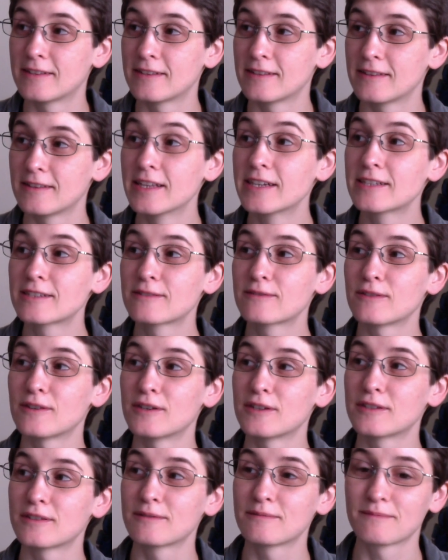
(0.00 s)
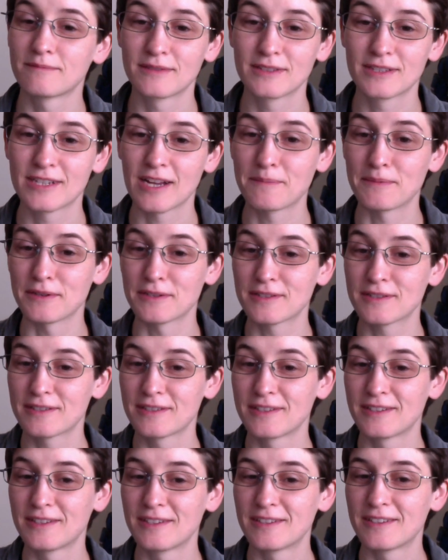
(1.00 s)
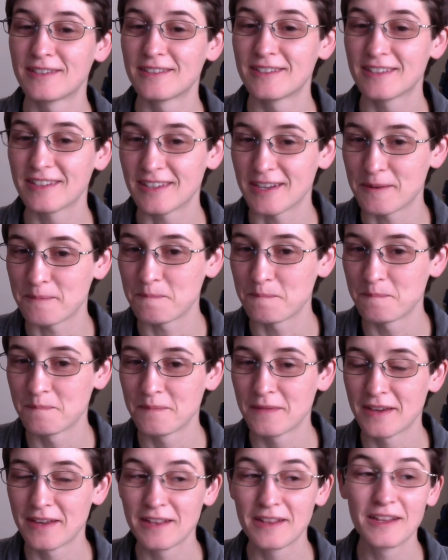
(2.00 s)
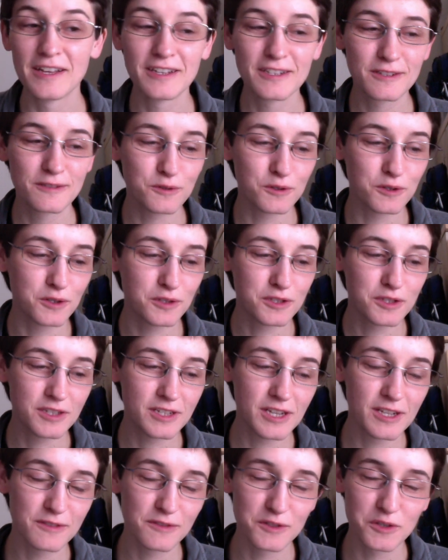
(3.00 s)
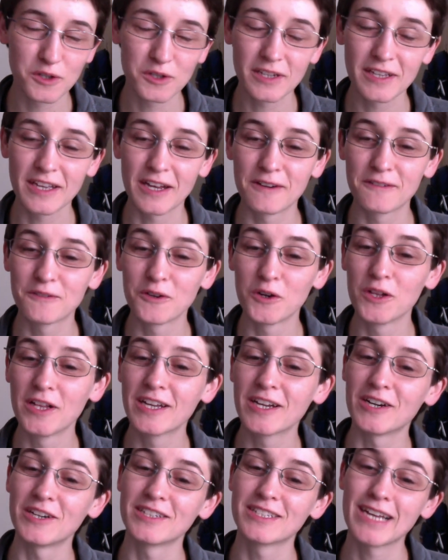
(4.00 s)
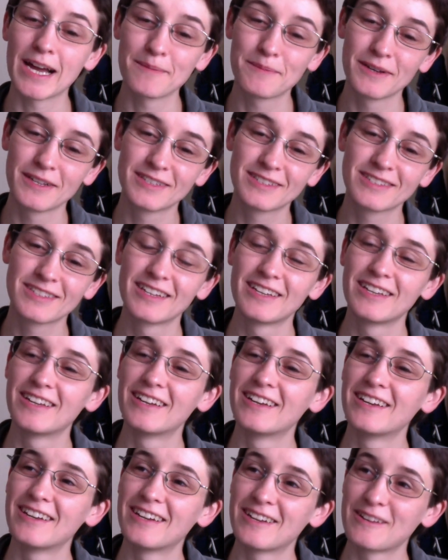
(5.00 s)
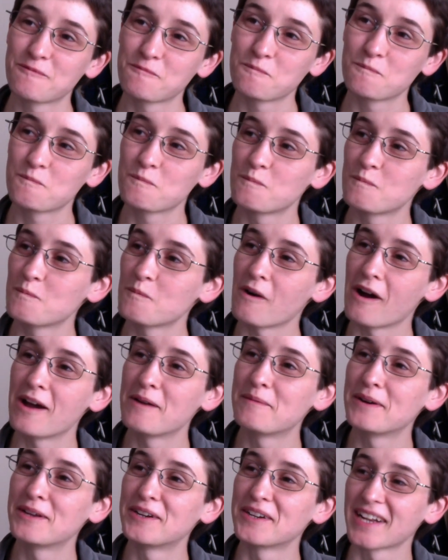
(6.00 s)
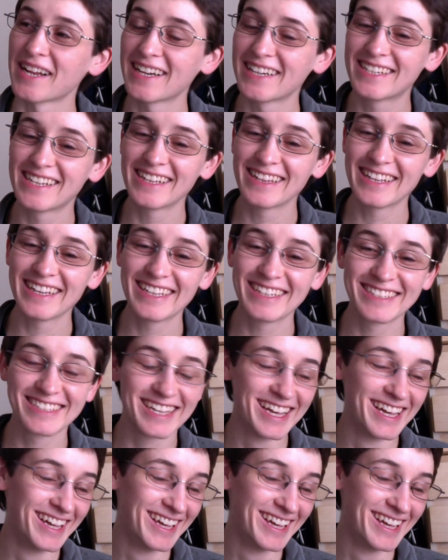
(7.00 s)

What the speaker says: links for tapas. Yep. Links for Tears for Talking and Falling on tapas. Why am I not editing these?